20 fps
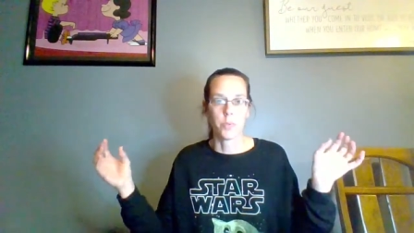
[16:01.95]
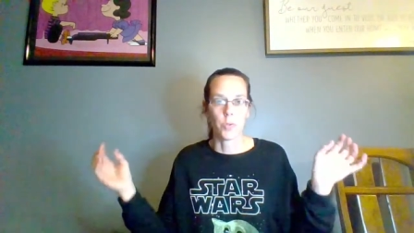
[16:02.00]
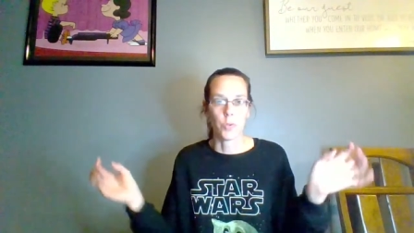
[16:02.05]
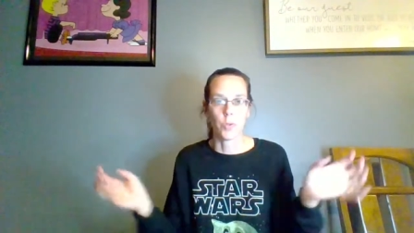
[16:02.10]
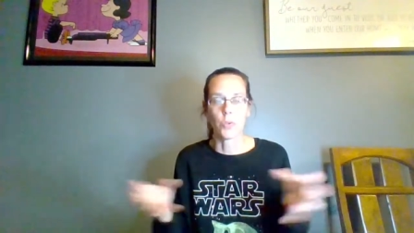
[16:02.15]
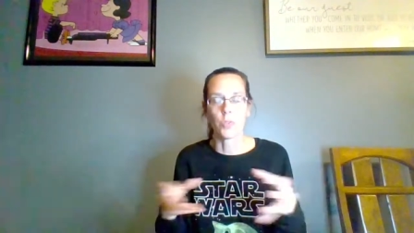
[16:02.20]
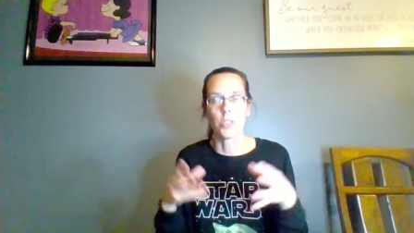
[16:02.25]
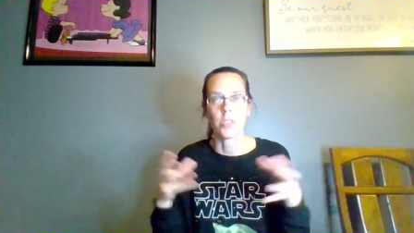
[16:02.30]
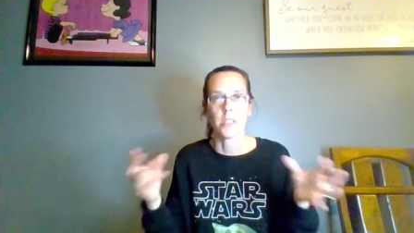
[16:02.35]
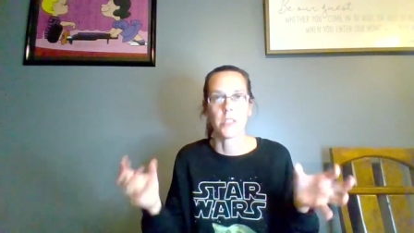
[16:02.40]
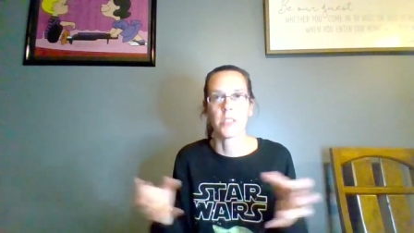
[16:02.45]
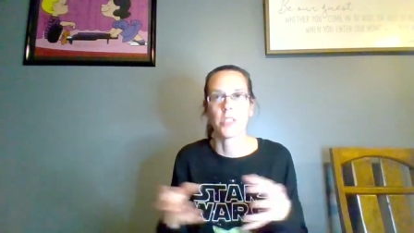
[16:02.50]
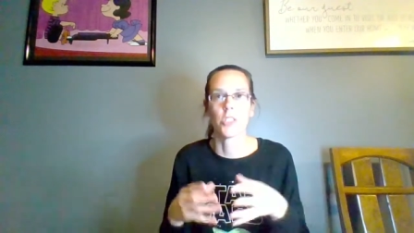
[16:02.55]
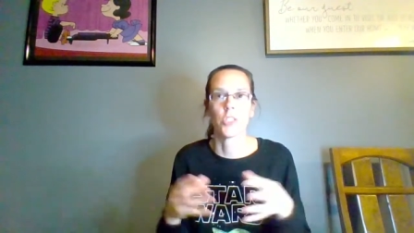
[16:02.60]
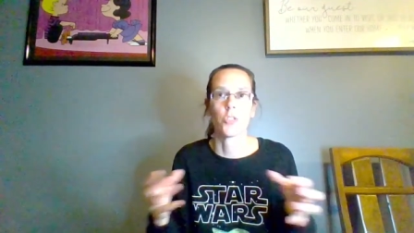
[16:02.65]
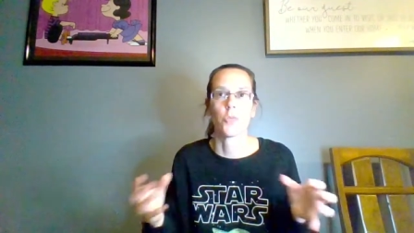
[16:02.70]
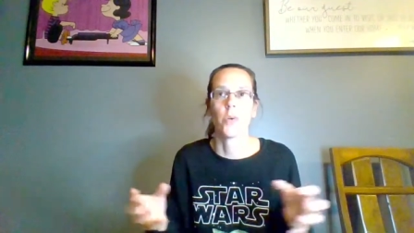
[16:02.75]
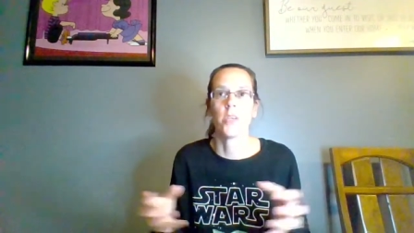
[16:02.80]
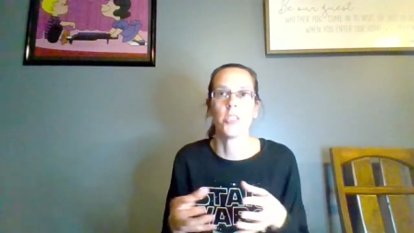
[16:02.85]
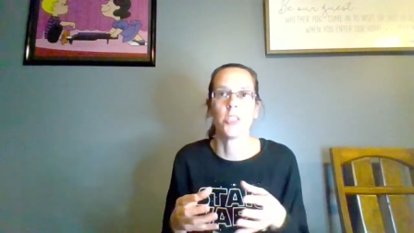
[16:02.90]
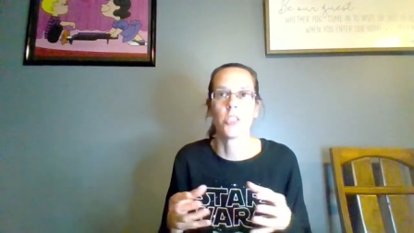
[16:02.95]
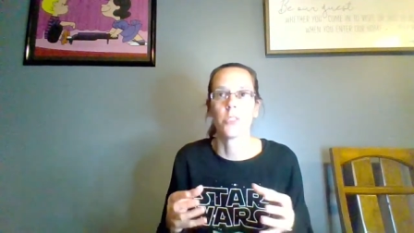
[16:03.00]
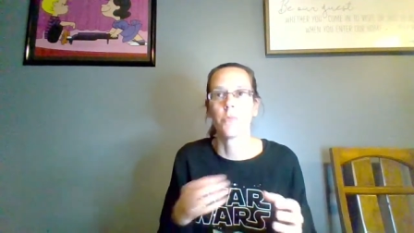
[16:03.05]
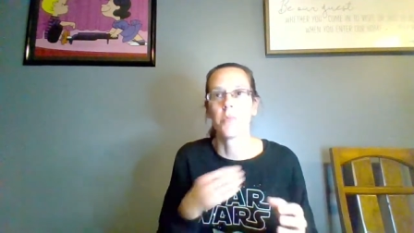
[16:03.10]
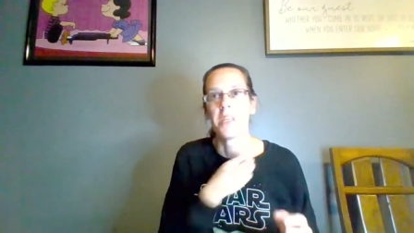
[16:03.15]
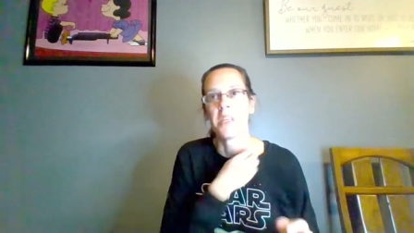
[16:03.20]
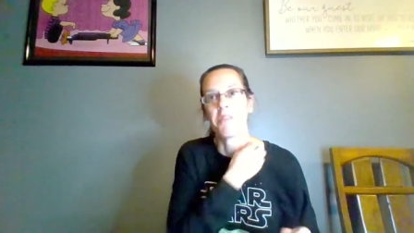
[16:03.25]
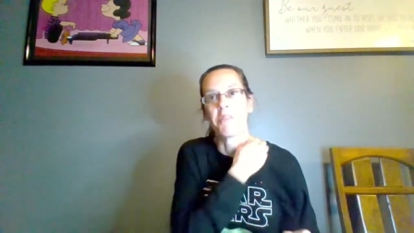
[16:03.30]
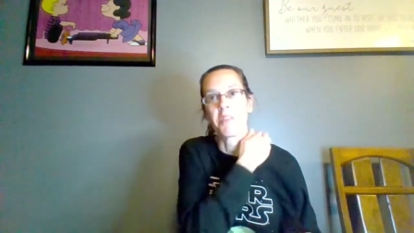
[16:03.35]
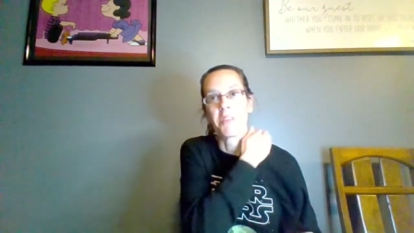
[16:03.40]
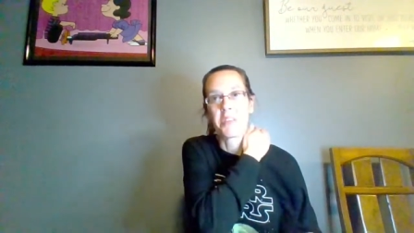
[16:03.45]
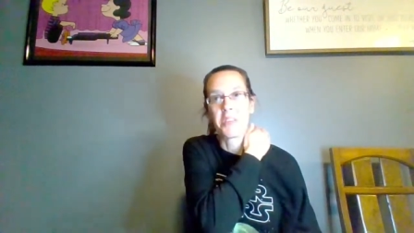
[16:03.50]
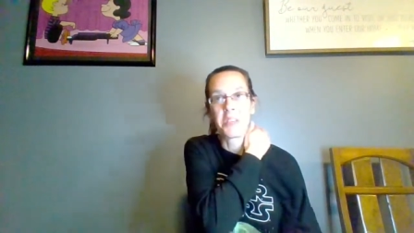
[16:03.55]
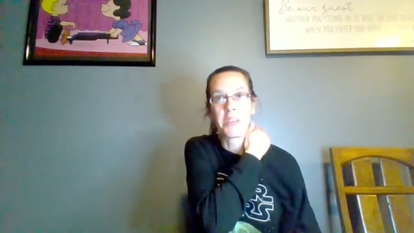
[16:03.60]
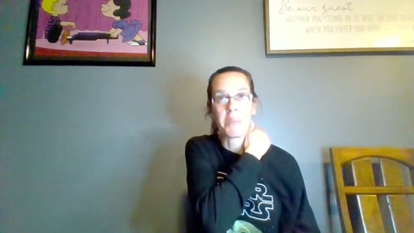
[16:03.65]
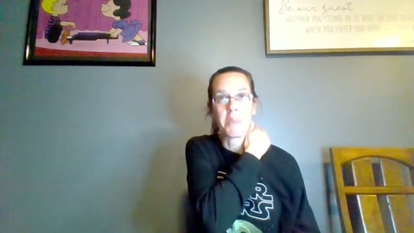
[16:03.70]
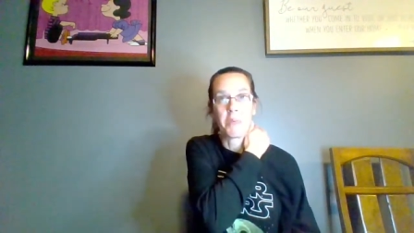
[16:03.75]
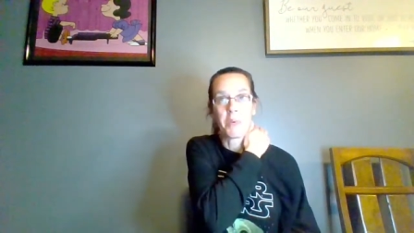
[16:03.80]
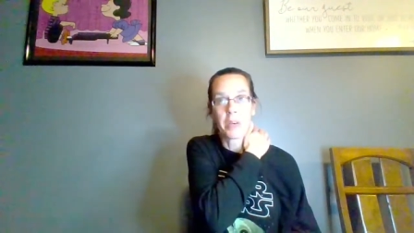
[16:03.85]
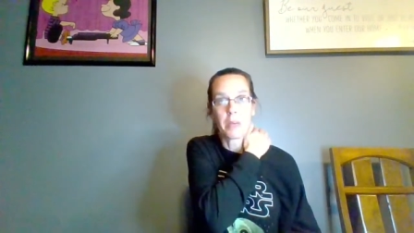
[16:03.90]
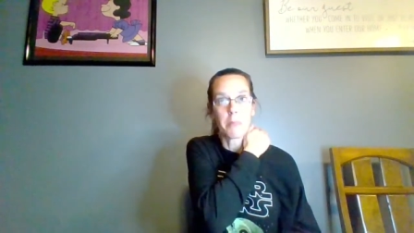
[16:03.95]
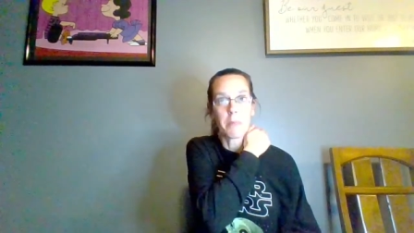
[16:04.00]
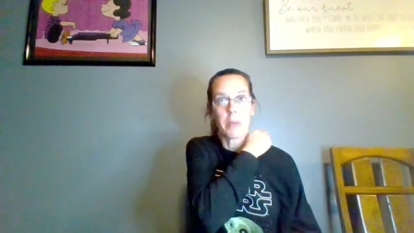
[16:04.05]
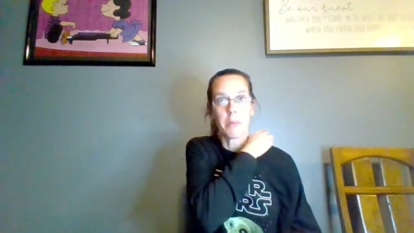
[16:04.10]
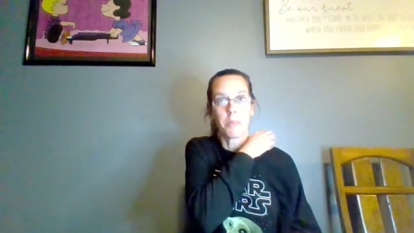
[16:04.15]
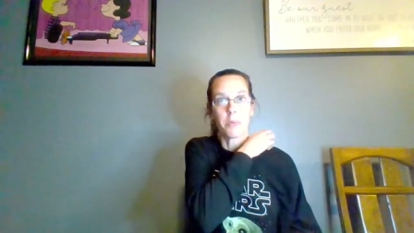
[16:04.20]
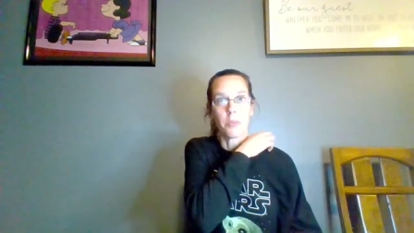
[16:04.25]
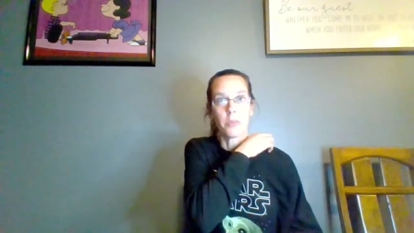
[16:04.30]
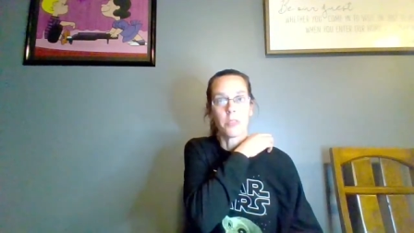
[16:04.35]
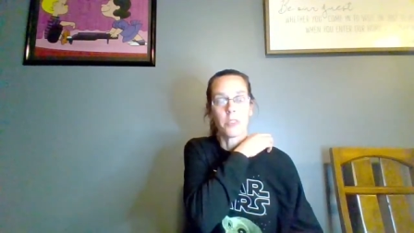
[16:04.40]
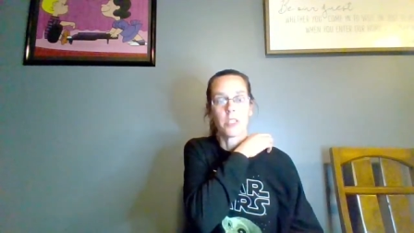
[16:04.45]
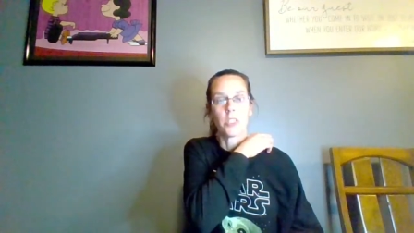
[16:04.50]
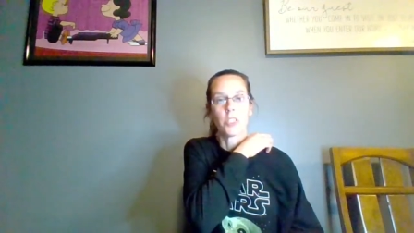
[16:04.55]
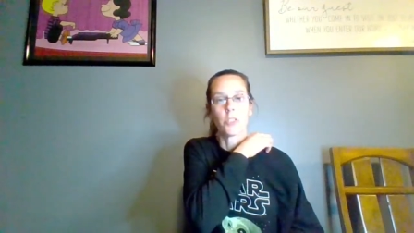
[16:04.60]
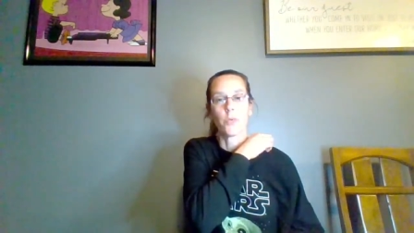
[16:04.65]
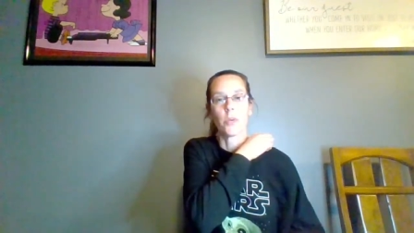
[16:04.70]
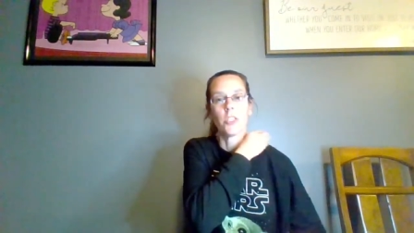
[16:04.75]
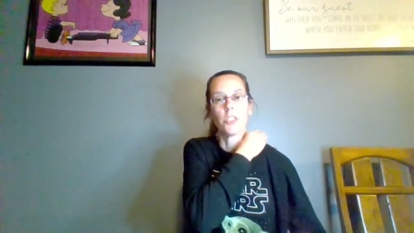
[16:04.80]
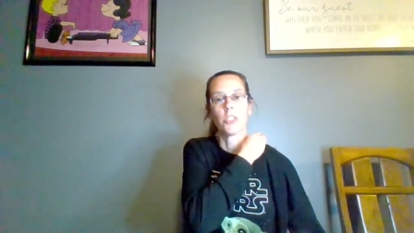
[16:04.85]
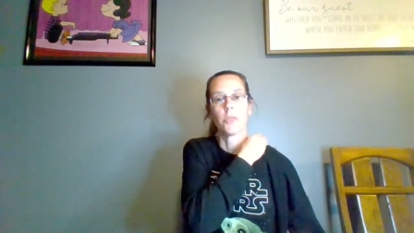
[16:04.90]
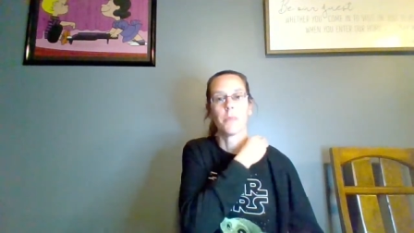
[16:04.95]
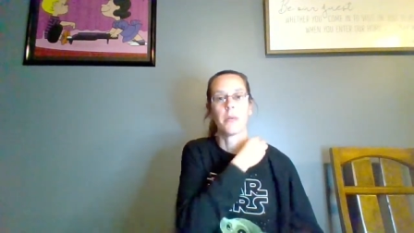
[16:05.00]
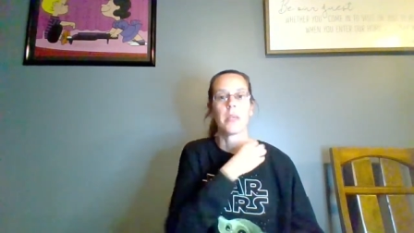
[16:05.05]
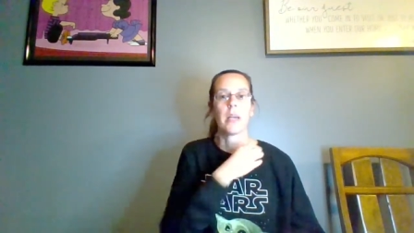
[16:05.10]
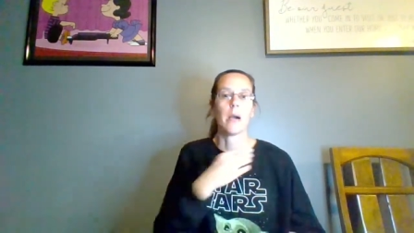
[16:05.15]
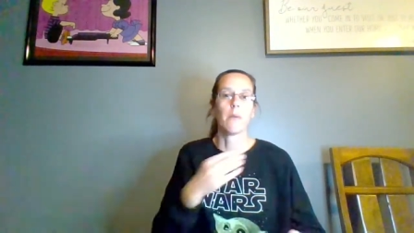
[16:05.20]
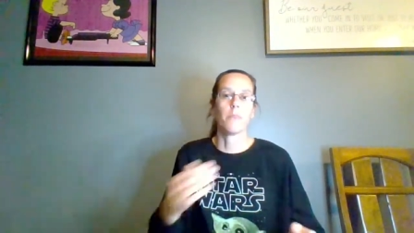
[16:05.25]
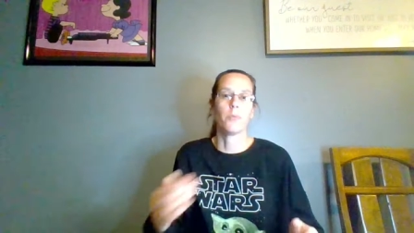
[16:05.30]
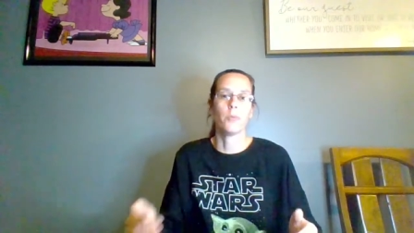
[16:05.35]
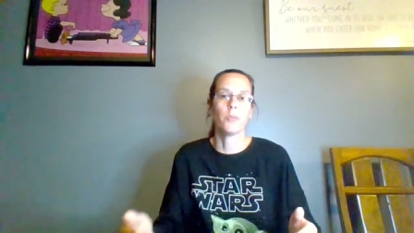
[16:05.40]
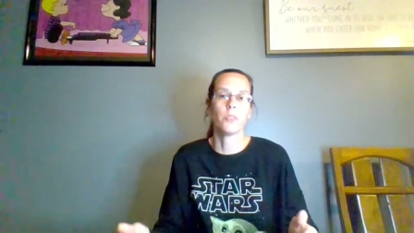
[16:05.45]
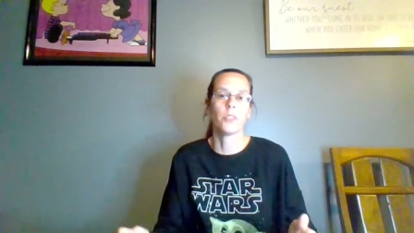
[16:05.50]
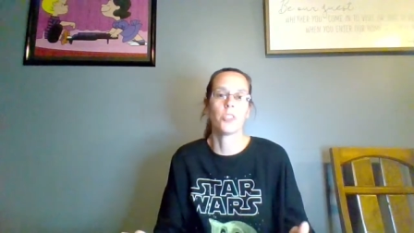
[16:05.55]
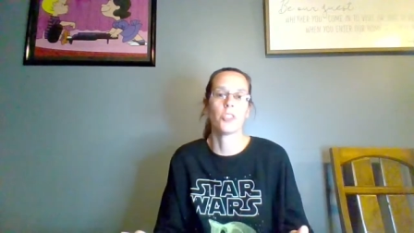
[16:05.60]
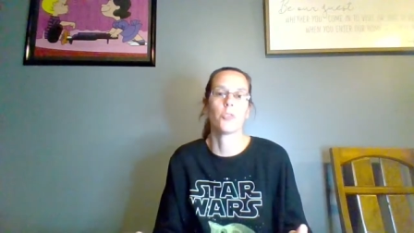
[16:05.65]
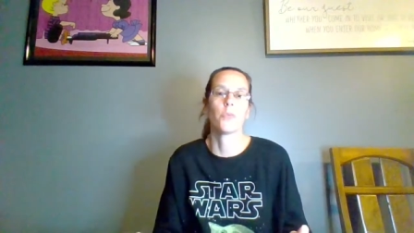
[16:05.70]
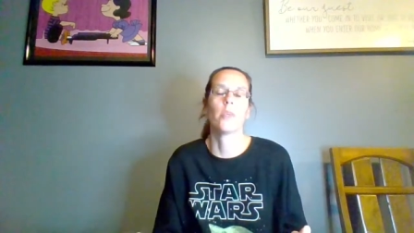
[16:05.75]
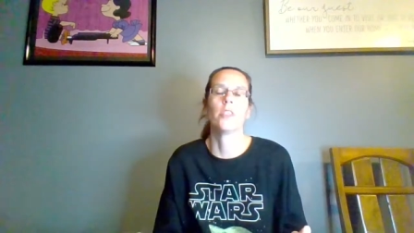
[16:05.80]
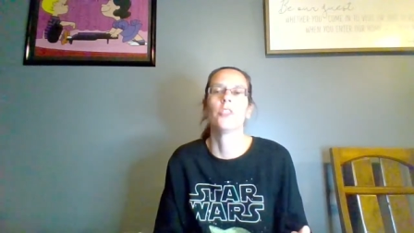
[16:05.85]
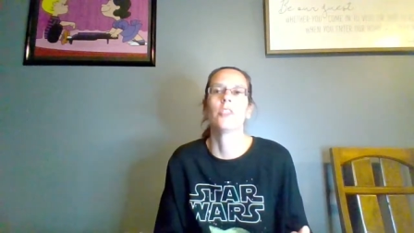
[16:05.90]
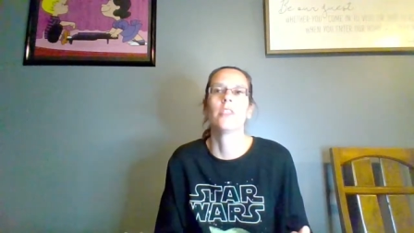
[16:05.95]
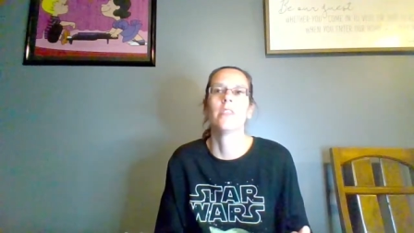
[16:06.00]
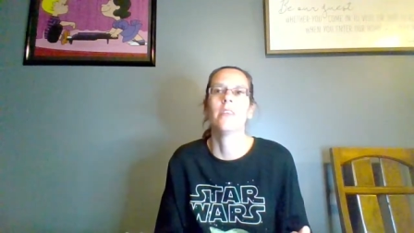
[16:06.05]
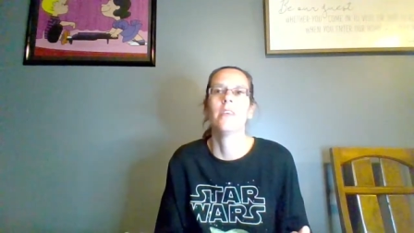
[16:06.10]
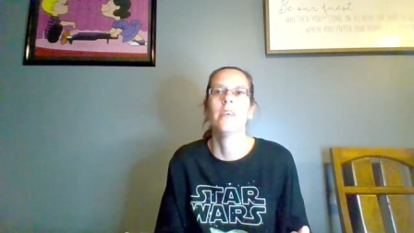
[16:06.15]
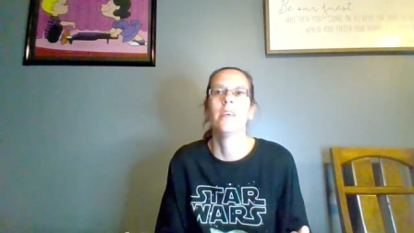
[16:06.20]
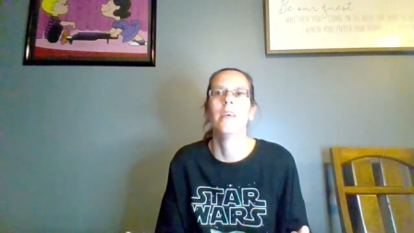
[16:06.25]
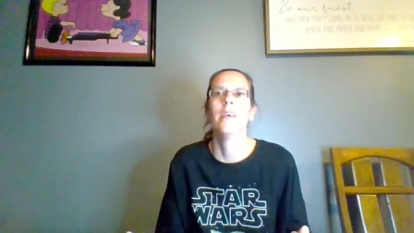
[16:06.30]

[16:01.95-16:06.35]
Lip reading: pulled in the situation when he really didn't want to be pulled in the situation, but he got pulled in the situation.